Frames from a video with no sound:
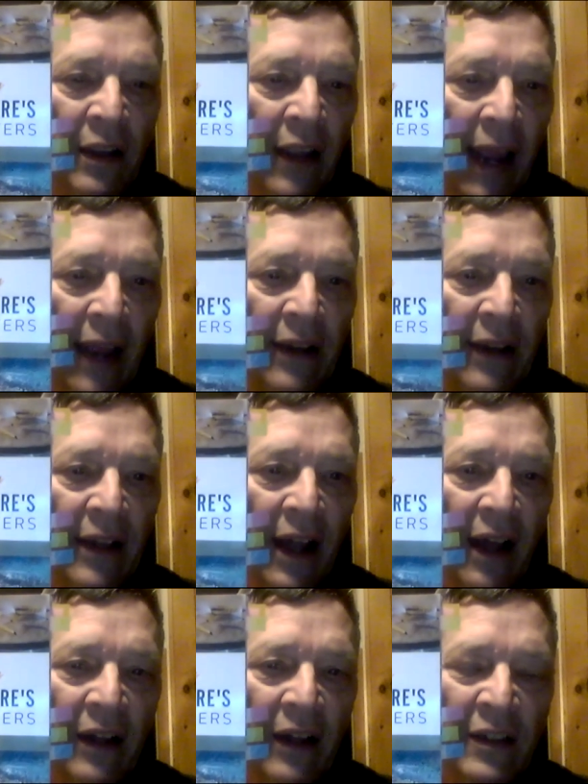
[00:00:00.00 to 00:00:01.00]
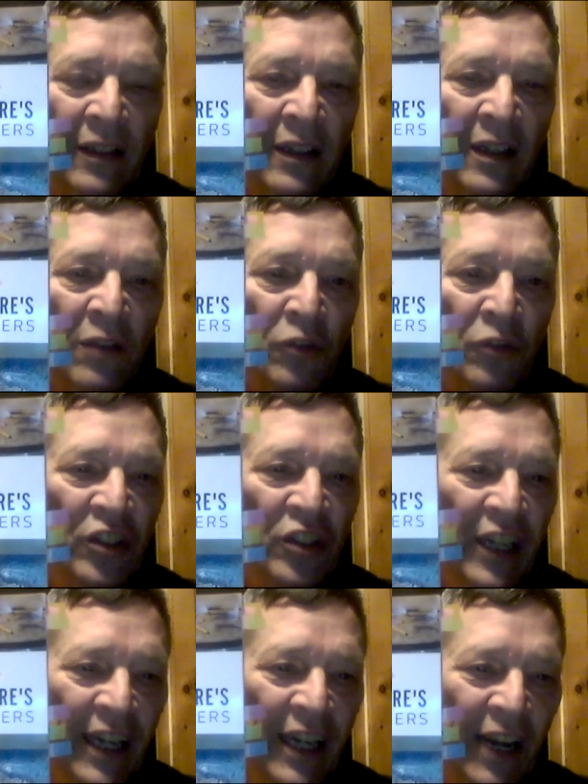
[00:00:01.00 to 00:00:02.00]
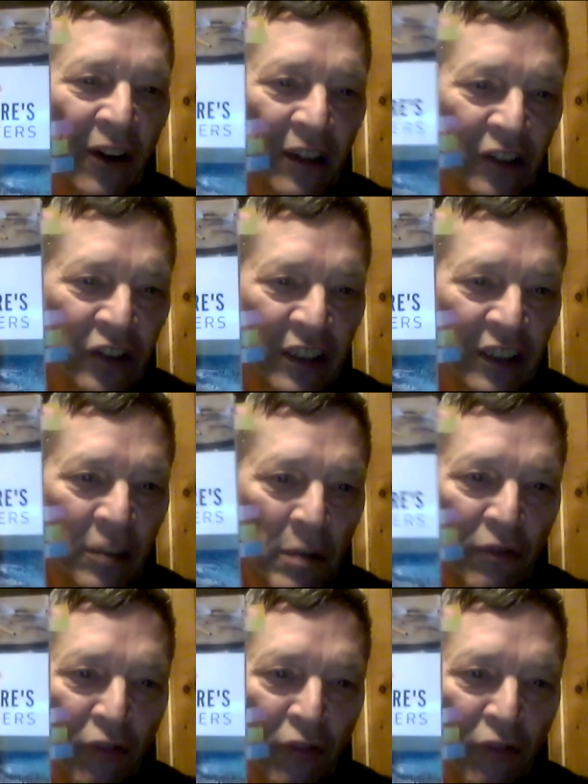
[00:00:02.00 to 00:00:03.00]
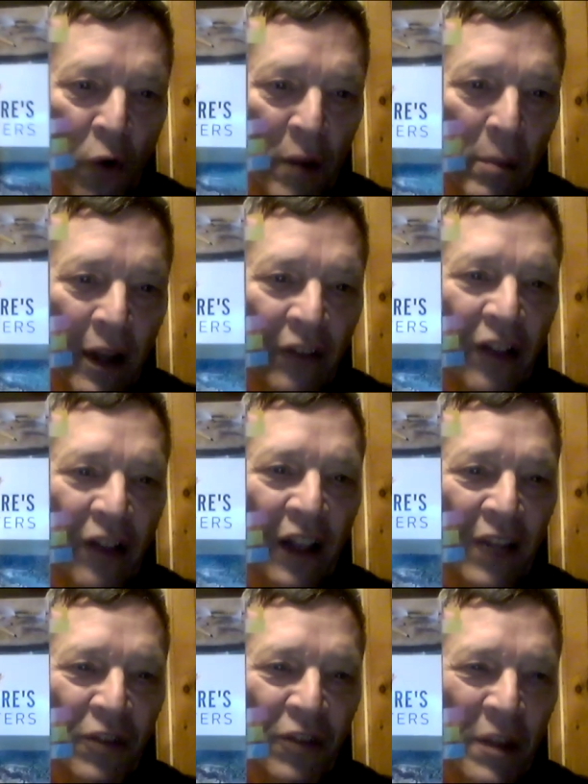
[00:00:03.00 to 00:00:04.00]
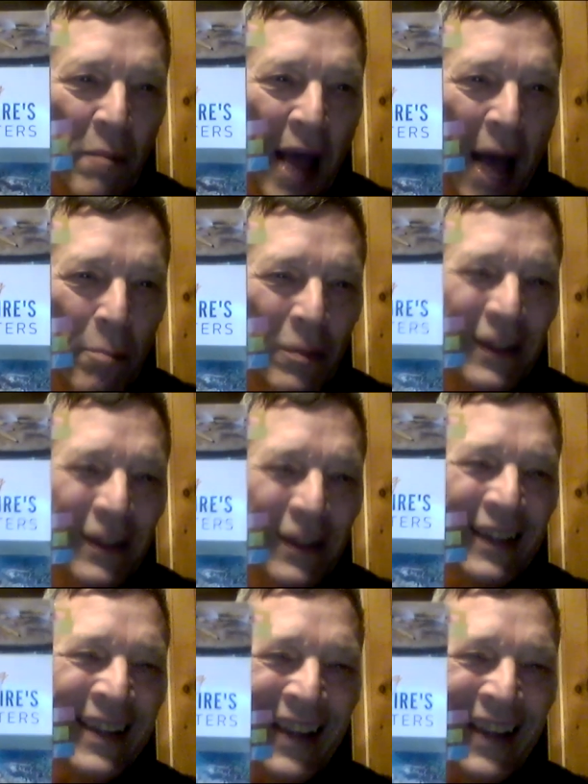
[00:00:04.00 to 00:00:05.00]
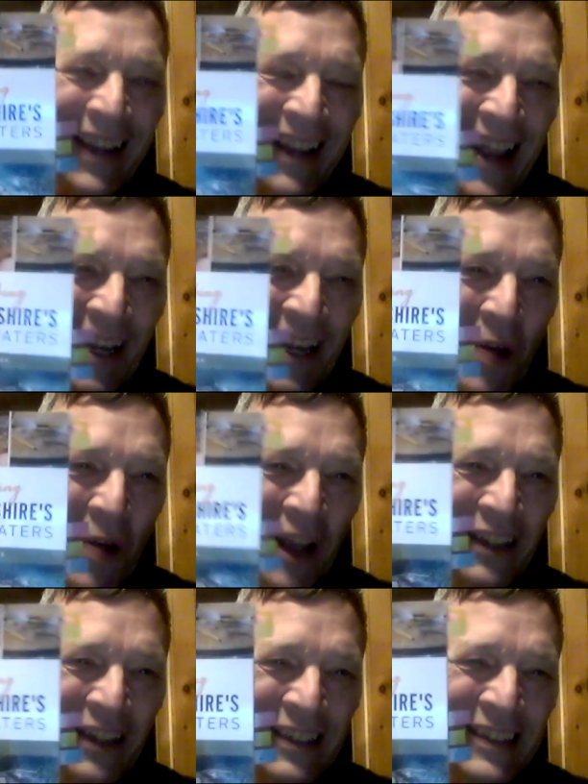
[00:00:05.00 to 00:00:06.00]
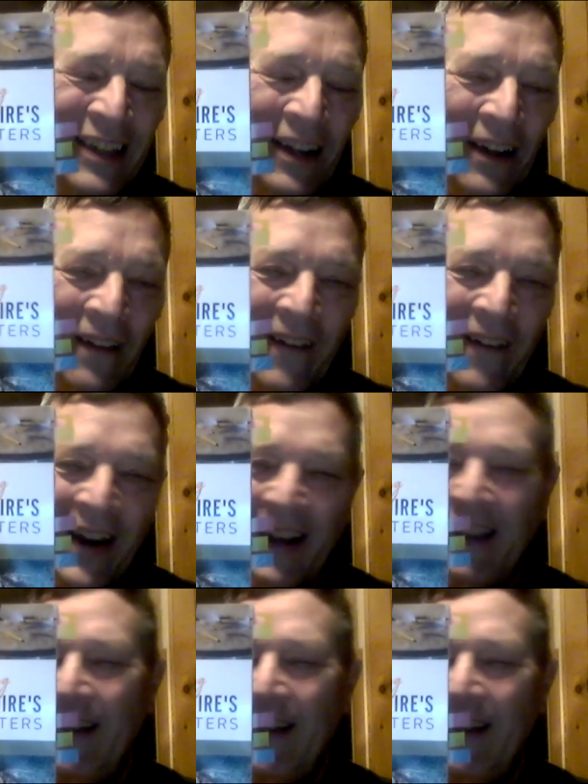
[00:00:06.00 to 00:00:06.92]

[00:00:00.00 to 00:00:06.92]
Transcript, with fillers: And uh, for sitting here and listening to me for 40 minutes, I'll give you the map anyway. All right.